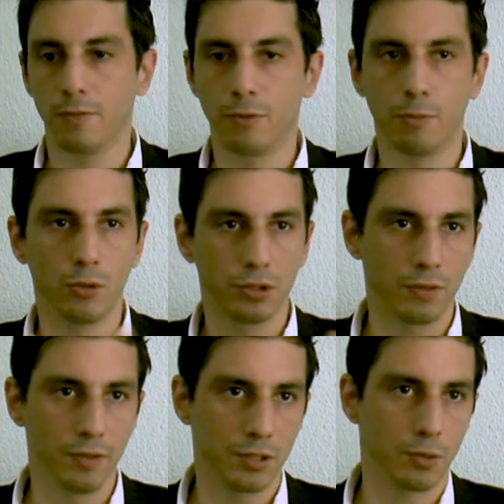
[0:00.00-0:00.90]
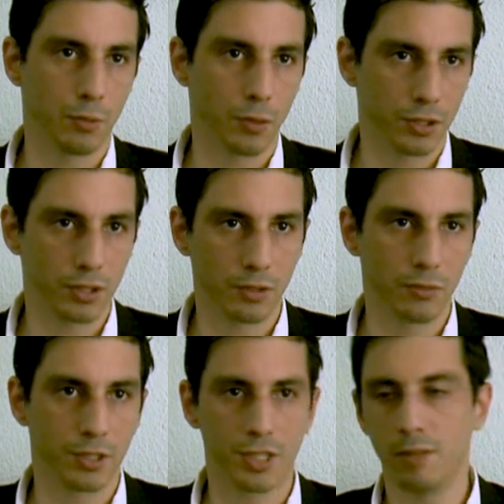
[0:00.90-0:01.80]
for most of it, supports
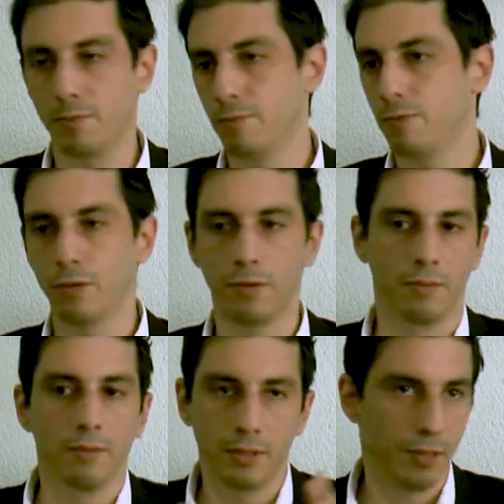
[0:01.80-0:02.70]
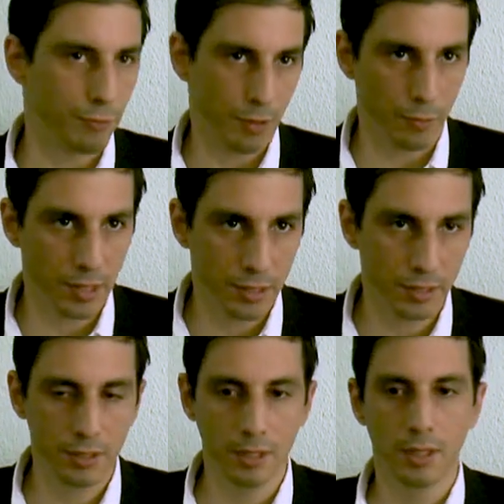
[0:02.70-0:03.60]
the regime for different
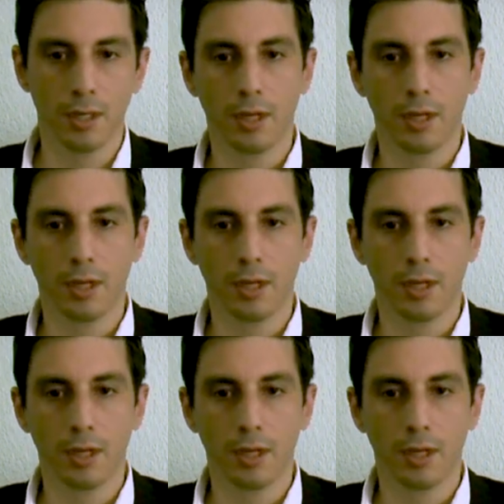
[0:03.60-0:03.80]
reasons,